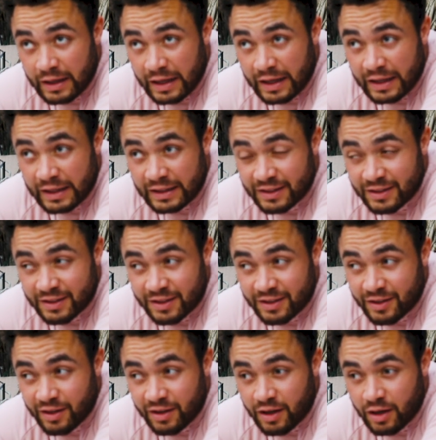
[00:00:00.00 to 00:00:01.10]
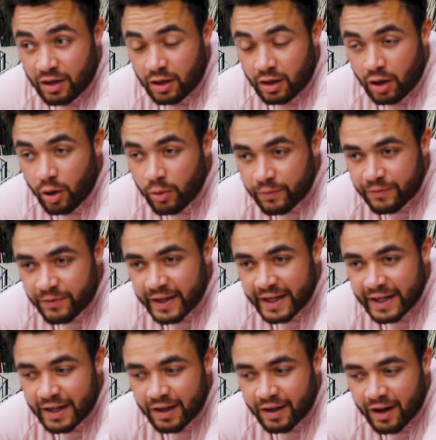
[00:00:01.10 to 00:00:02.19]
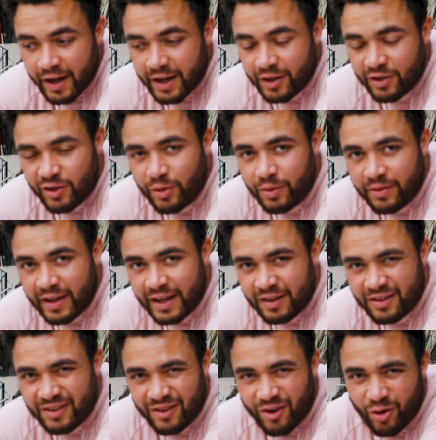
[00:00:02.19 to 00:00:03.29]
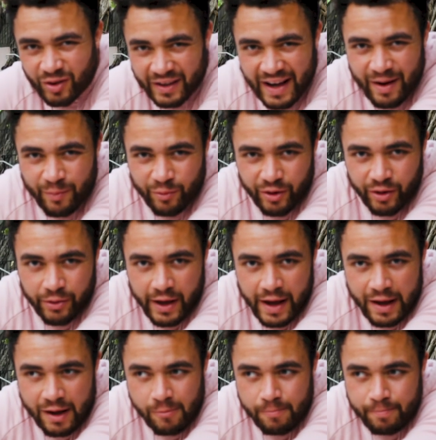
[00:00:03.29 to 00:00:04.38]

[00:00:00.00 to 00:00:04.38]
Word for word: And hopefully, I can do things on camera that